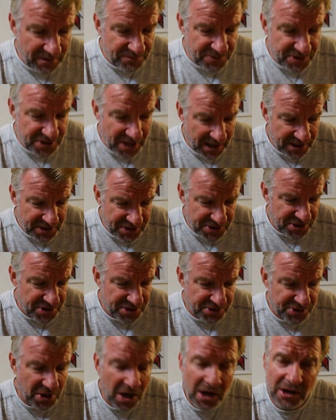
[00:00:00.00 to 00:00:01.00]
It's not as
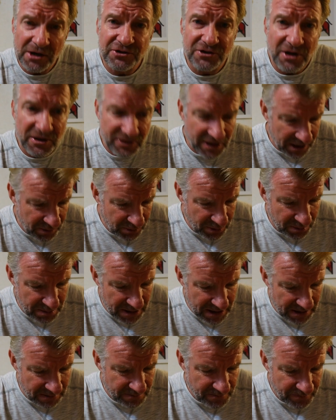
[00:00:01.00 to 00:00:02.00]
strong as I thought it would
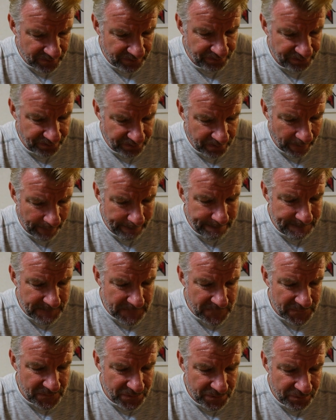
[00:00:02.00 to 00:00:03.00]
be. Mm-hmm.